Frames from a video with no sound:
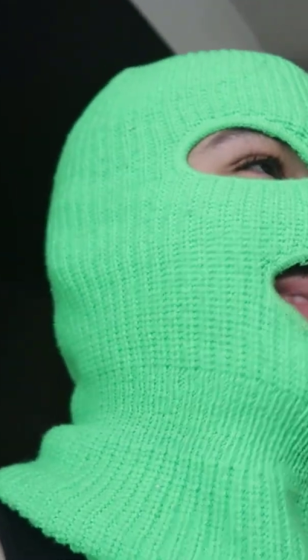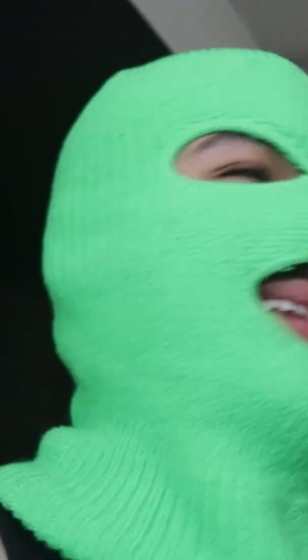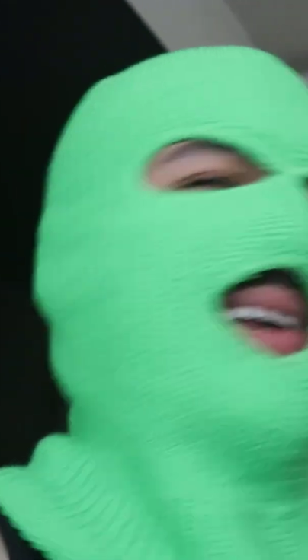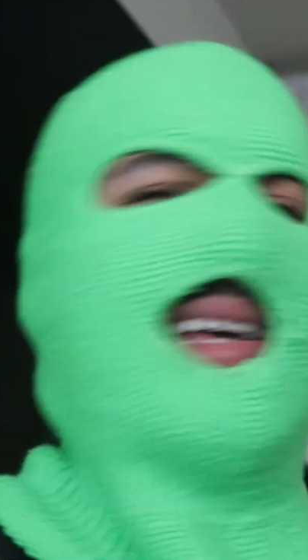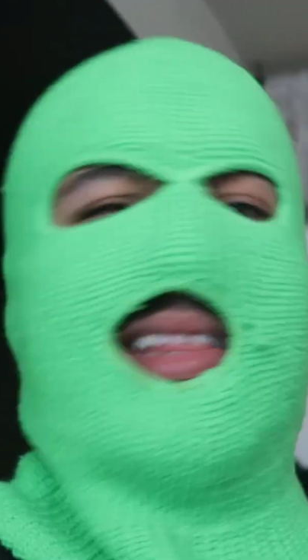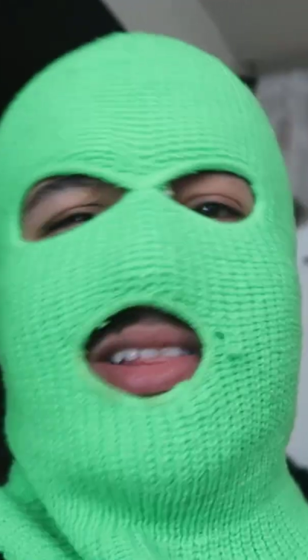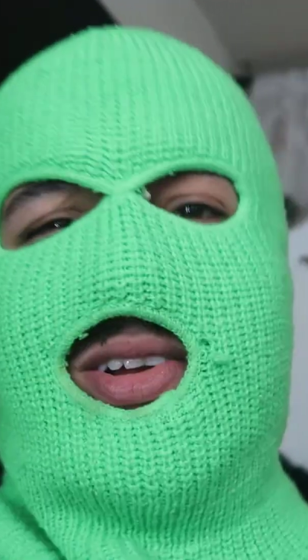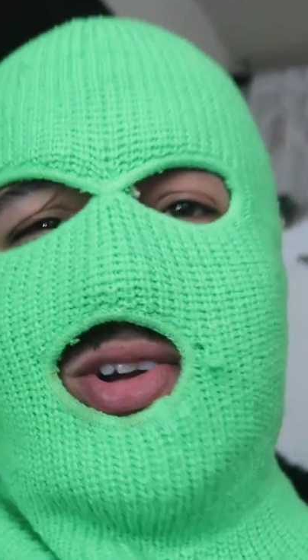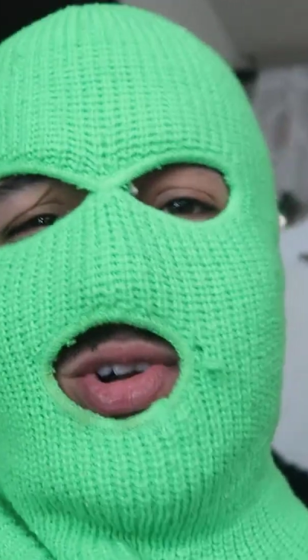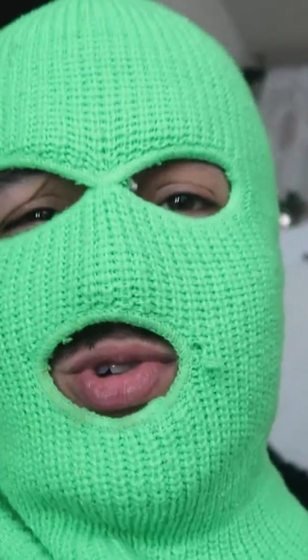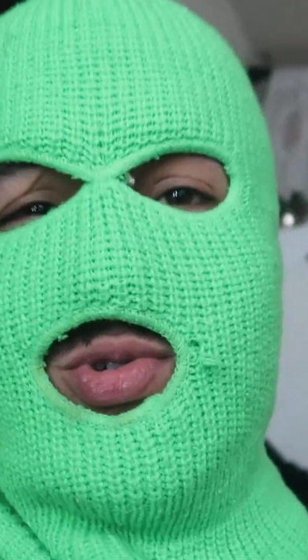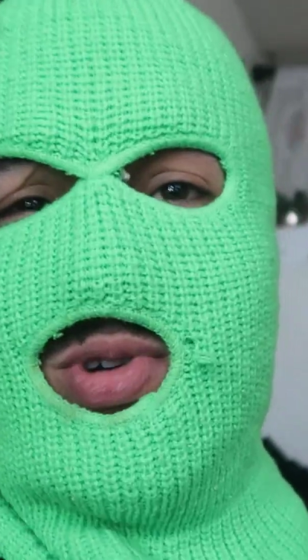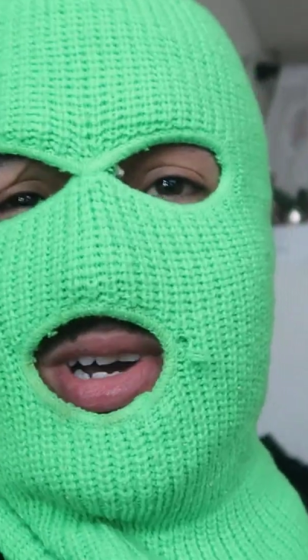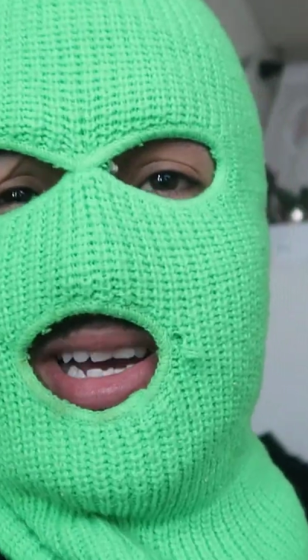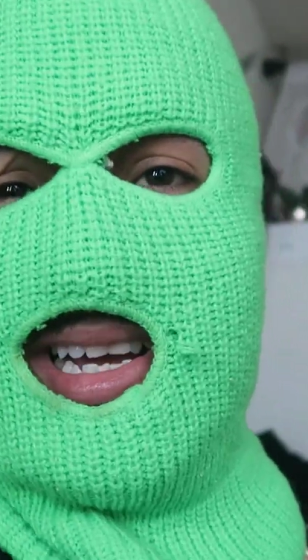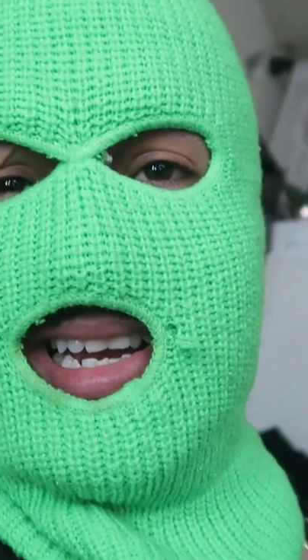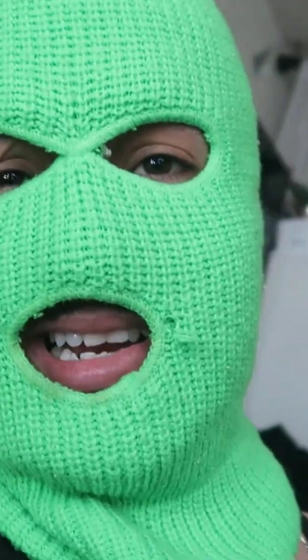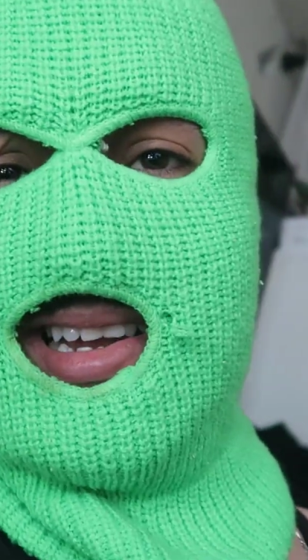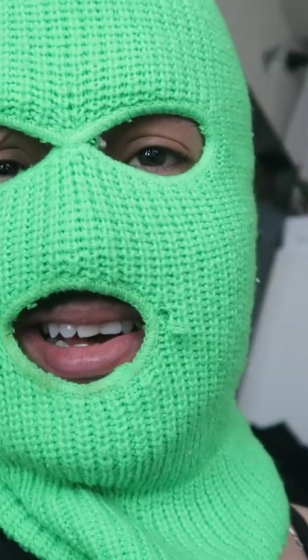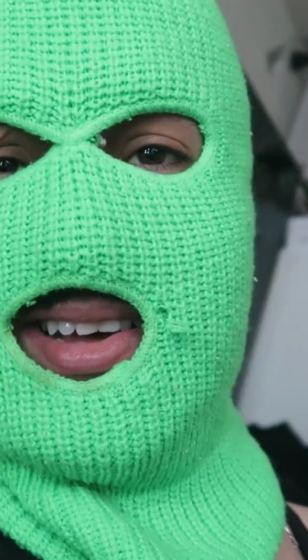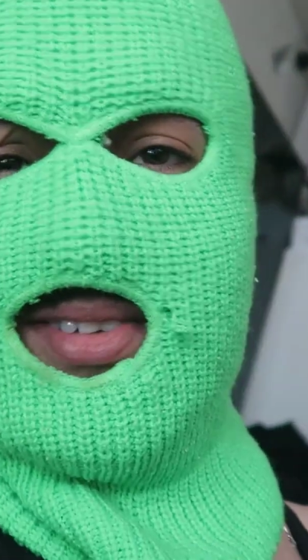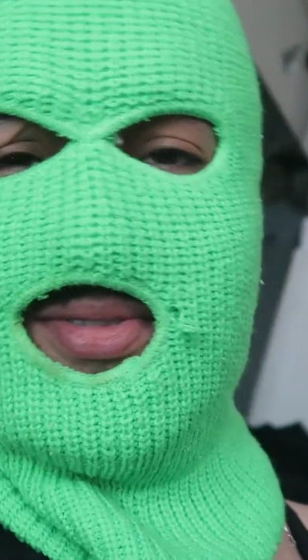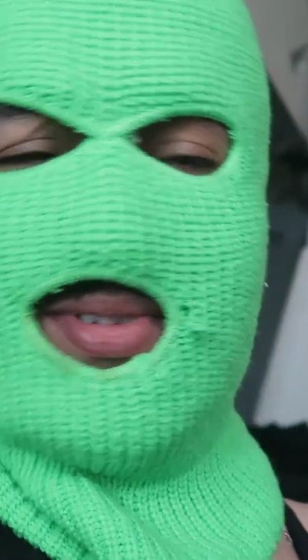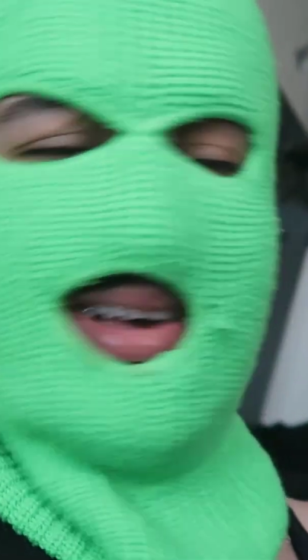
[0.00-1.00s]
get there quick
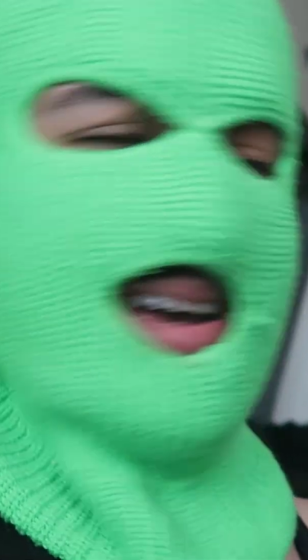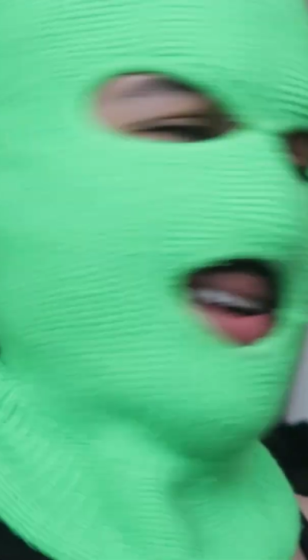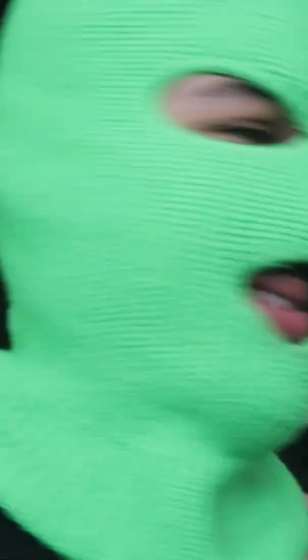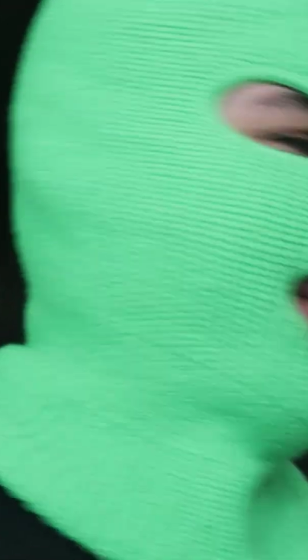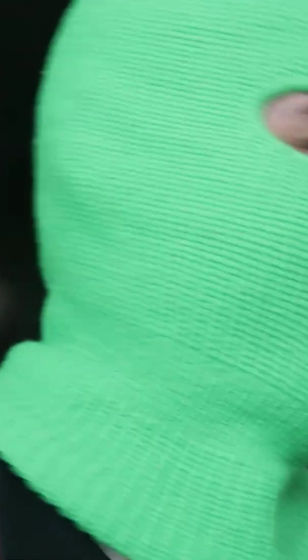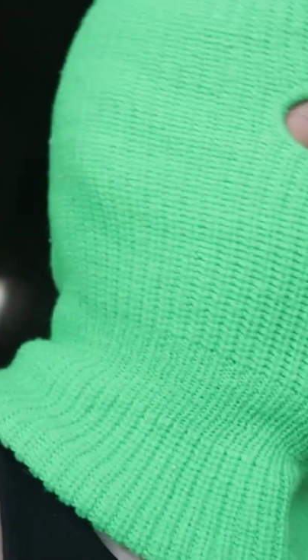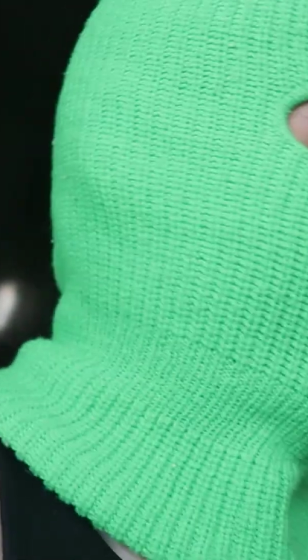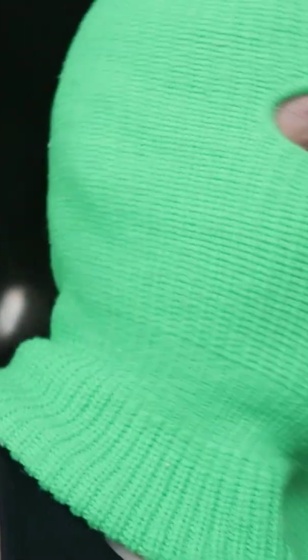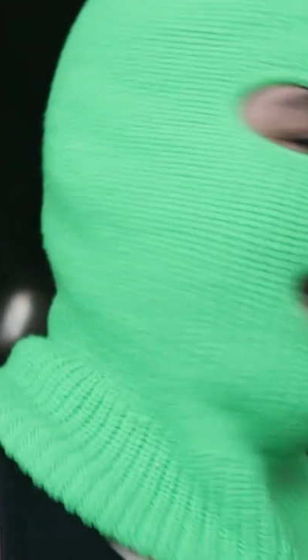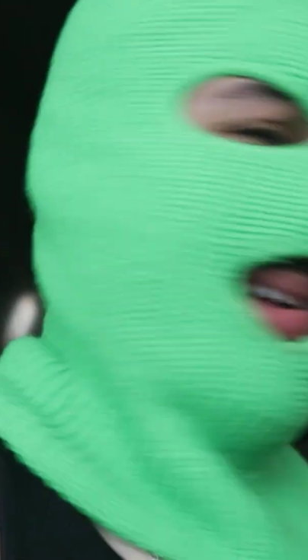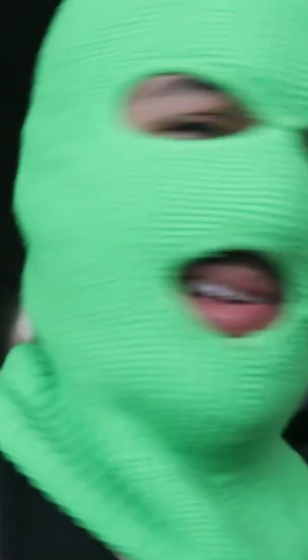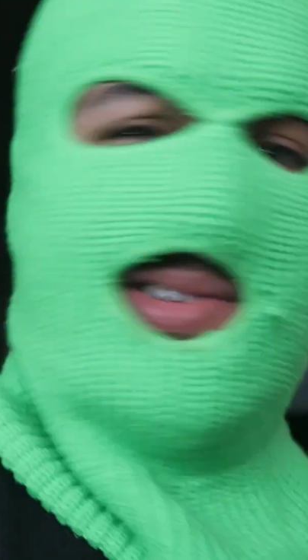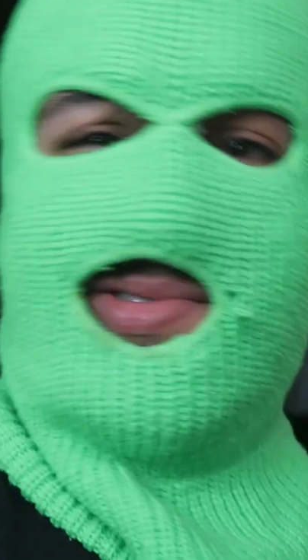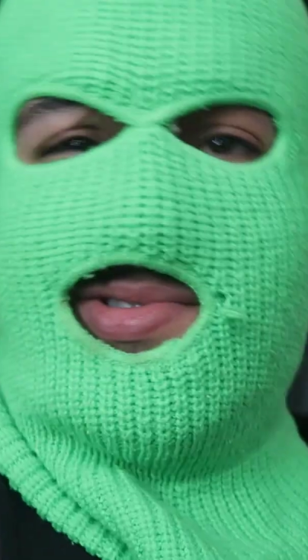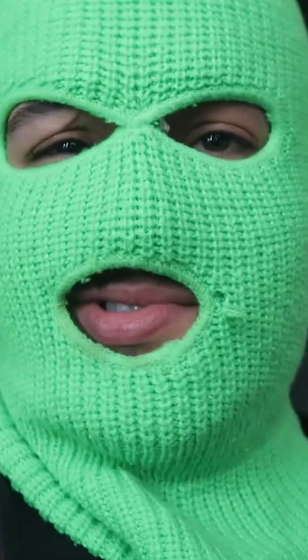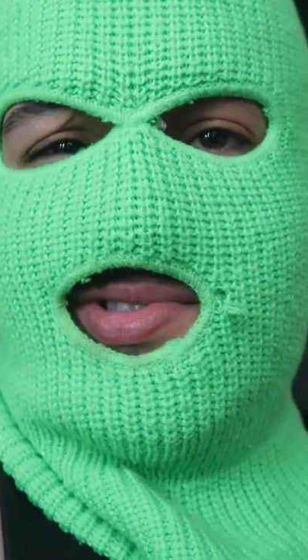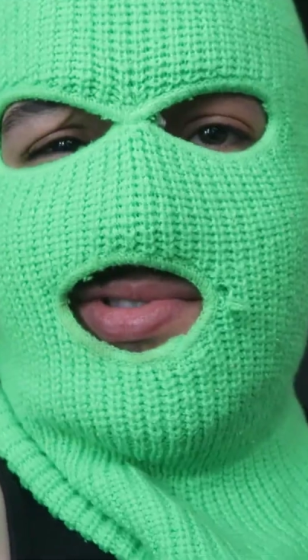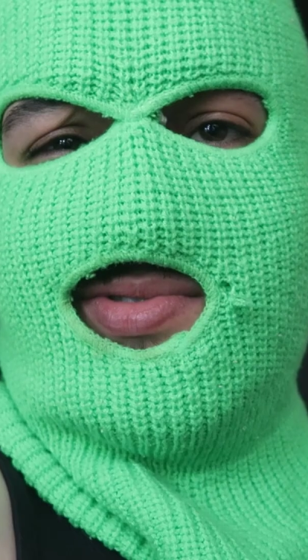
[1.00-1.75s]
enough. I don't